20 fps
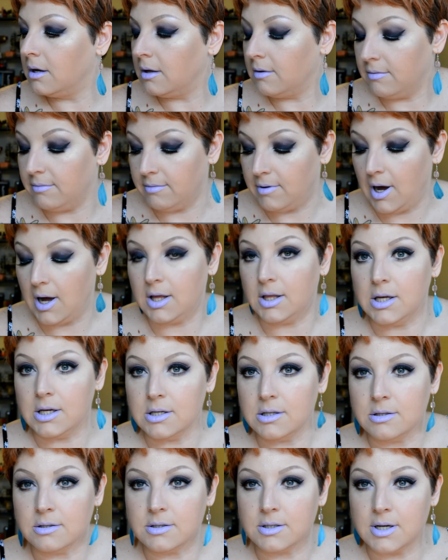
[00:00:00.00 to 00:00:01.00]

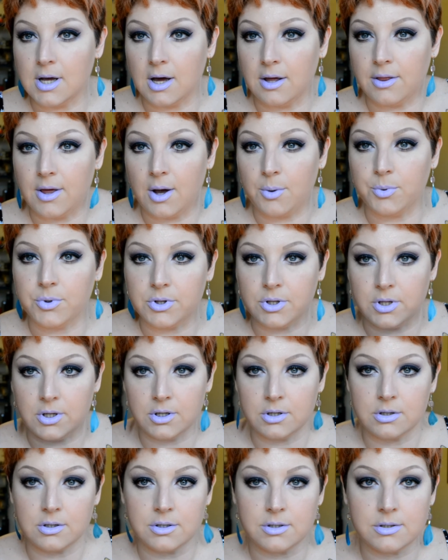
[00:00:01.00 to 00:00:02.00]
violet and see how that one
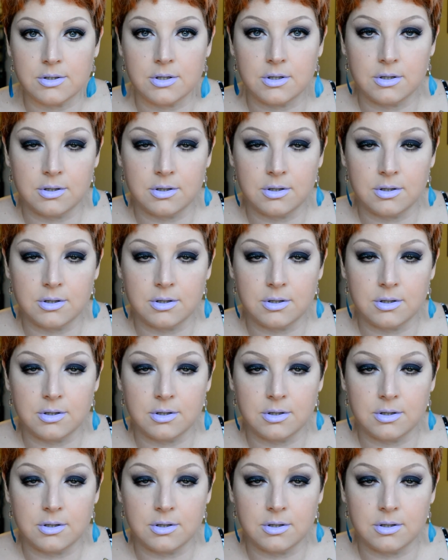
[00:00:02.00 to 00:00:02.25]
looks.